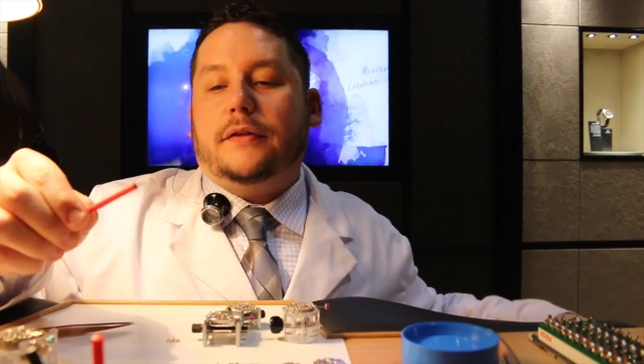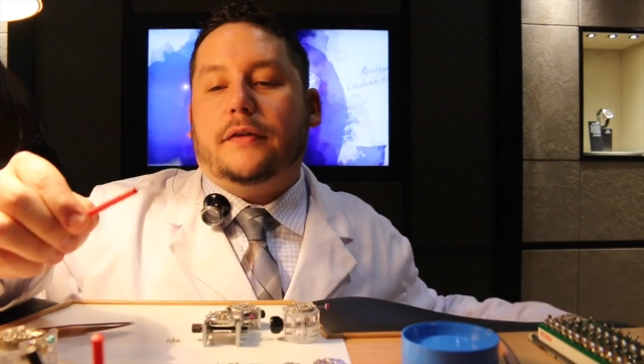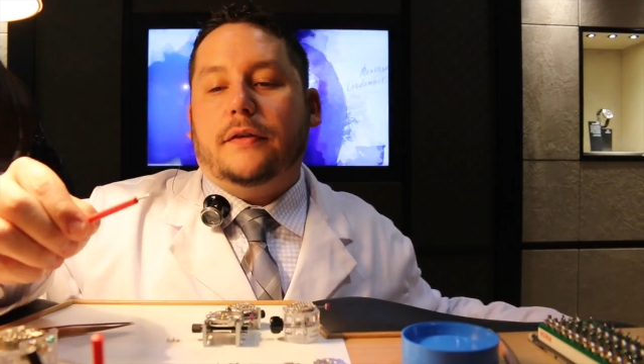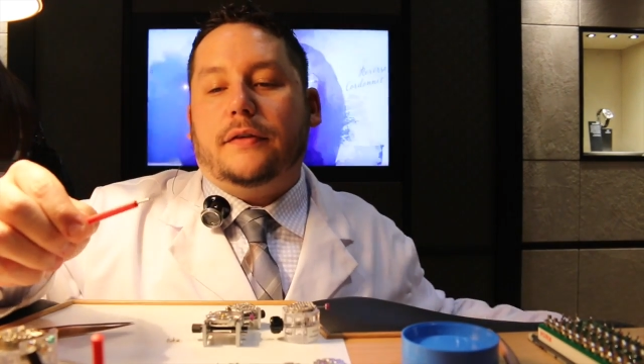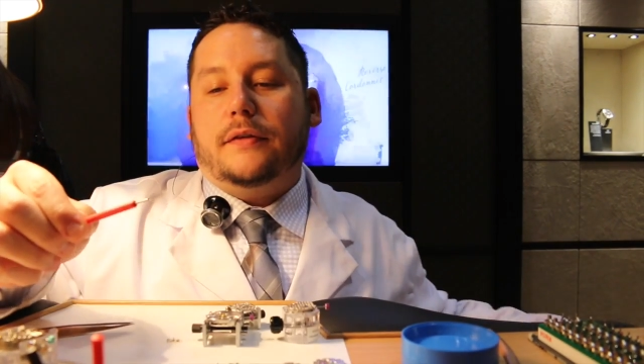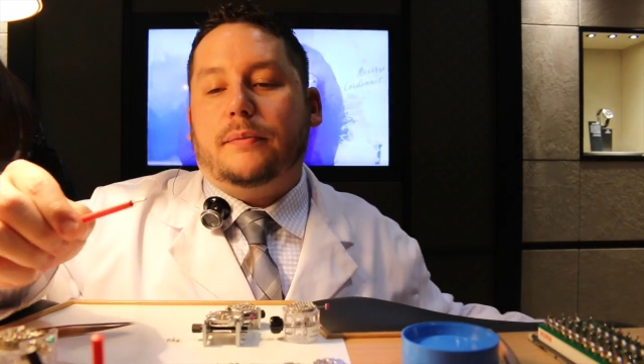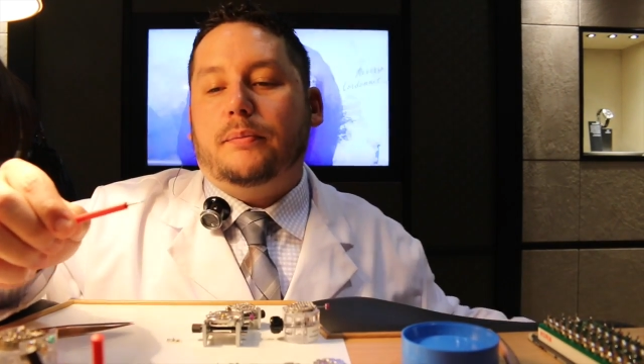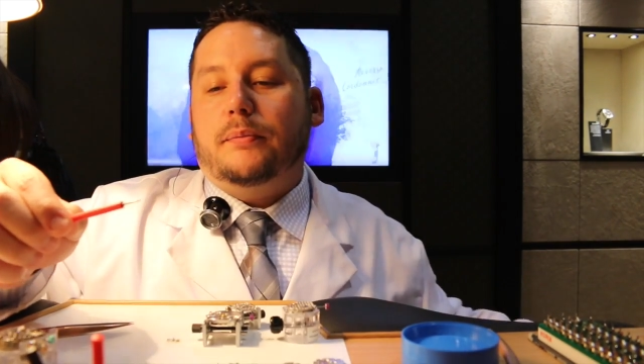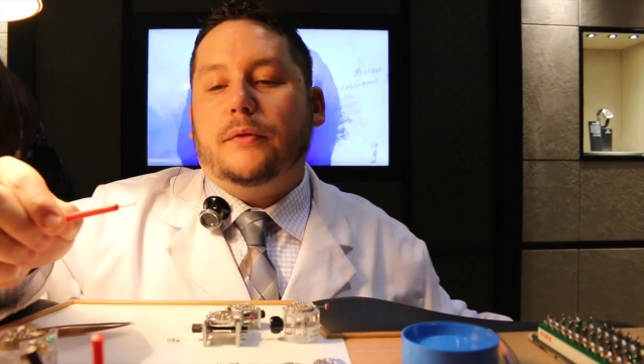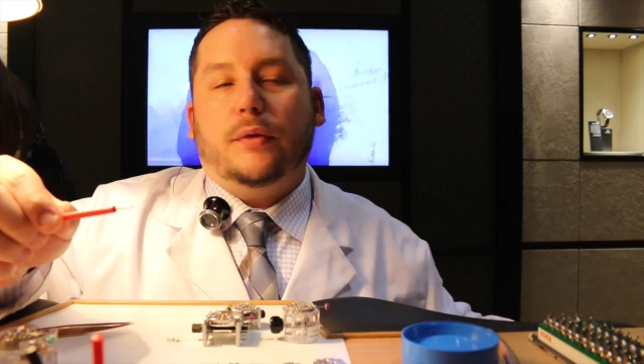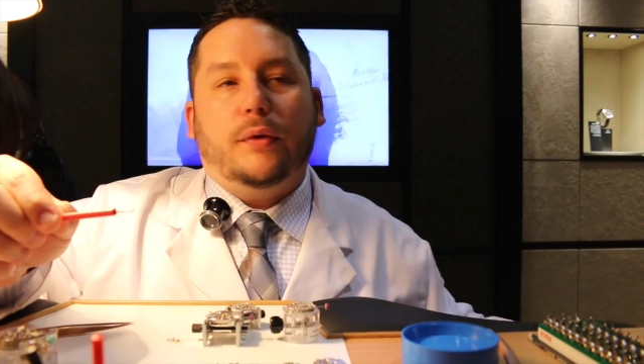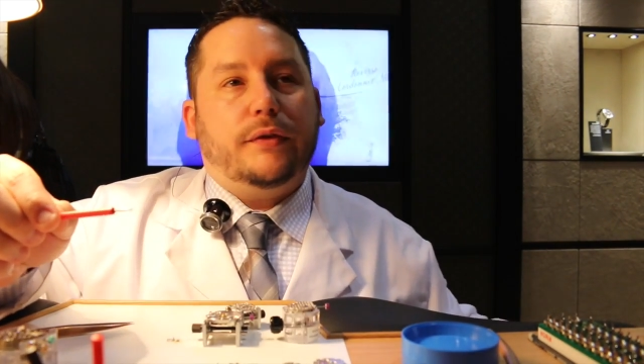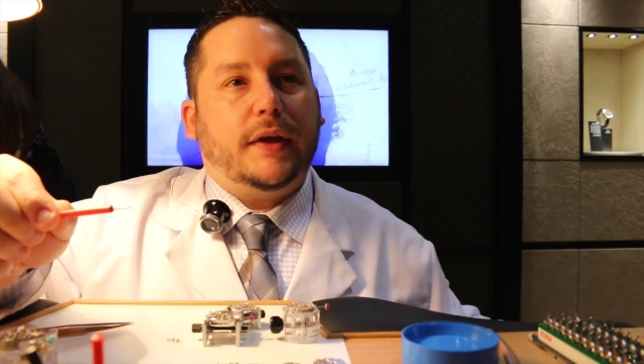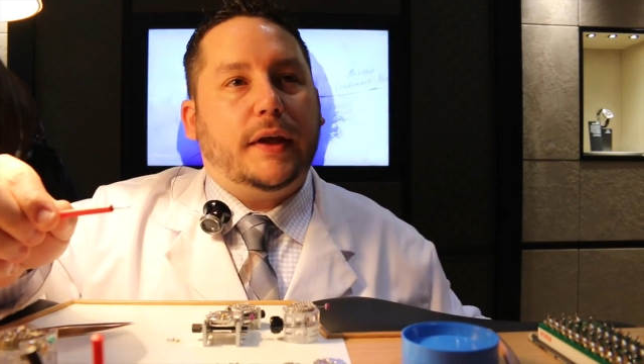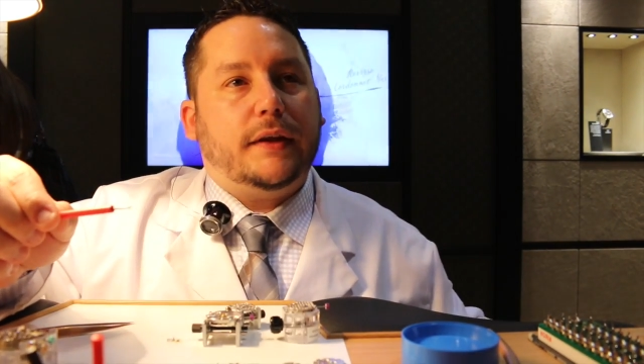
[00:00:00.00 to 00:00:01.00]
as
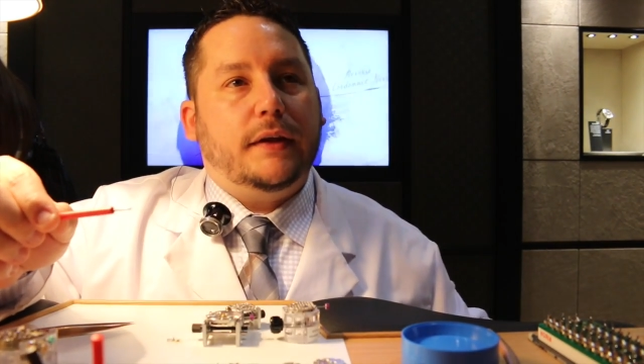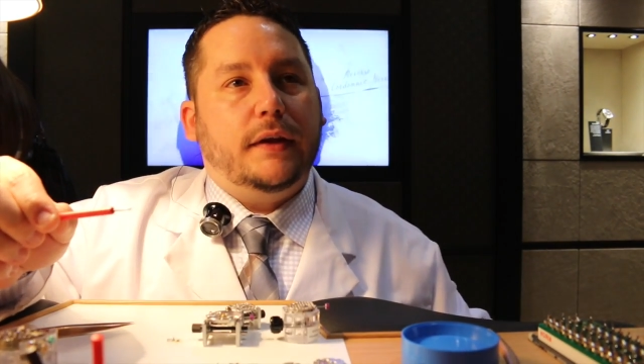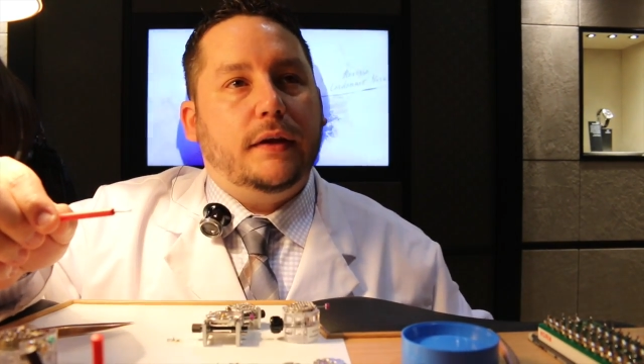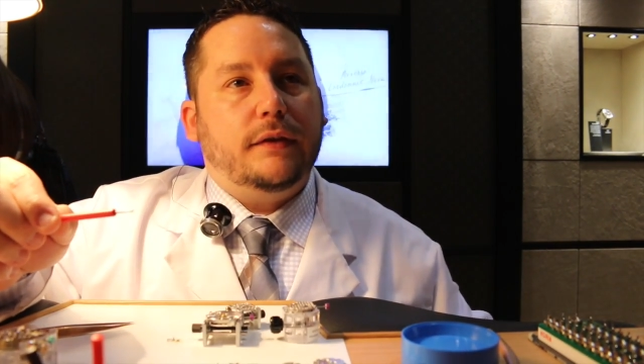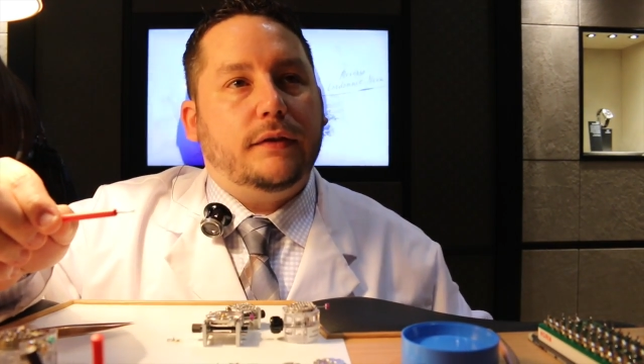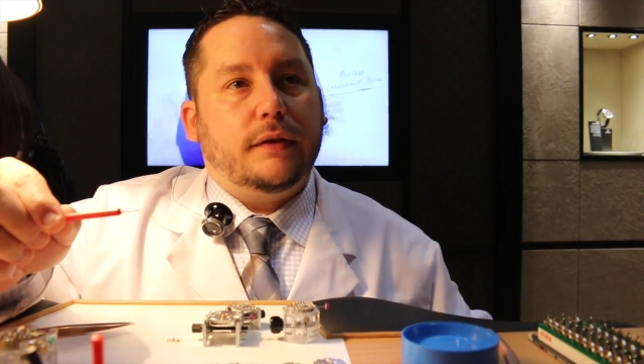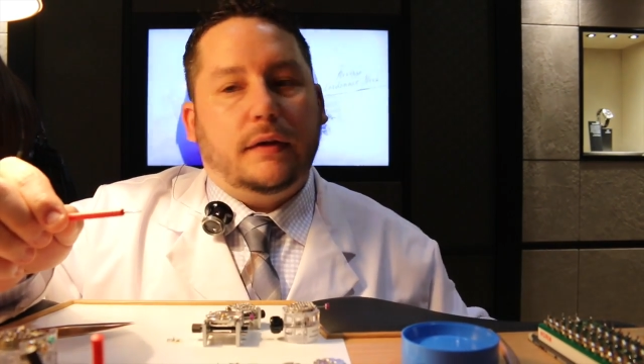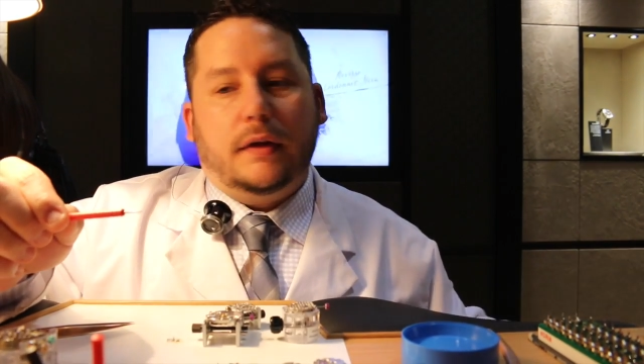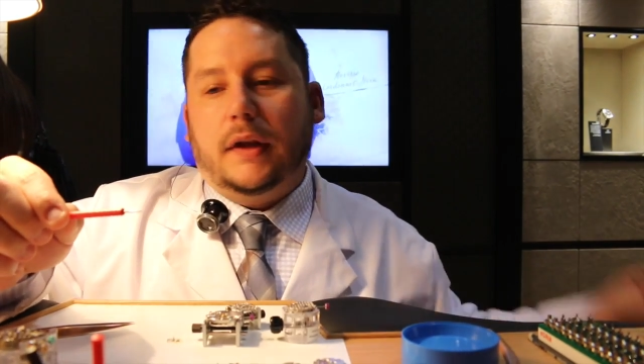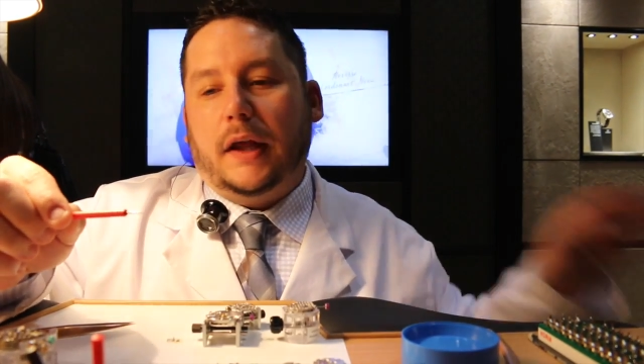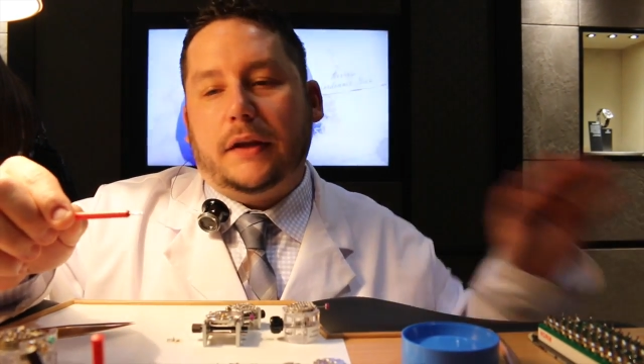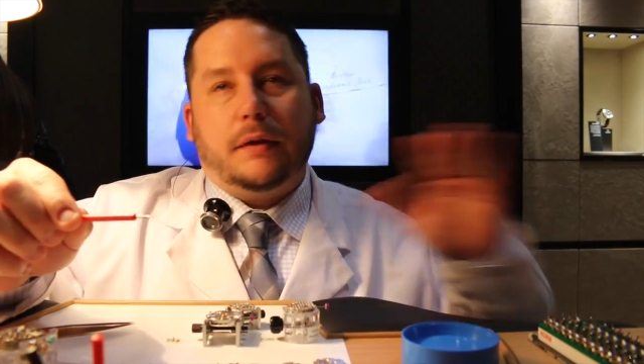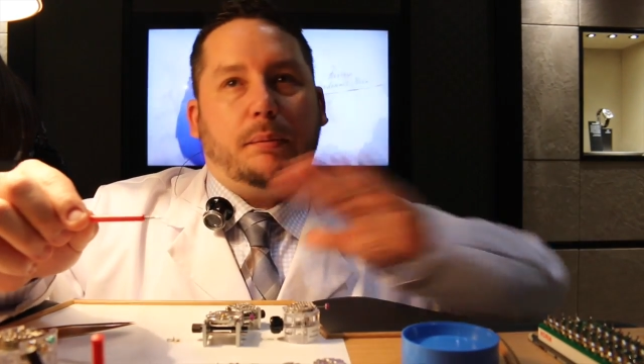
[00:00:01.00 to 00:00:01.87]
tools like these, not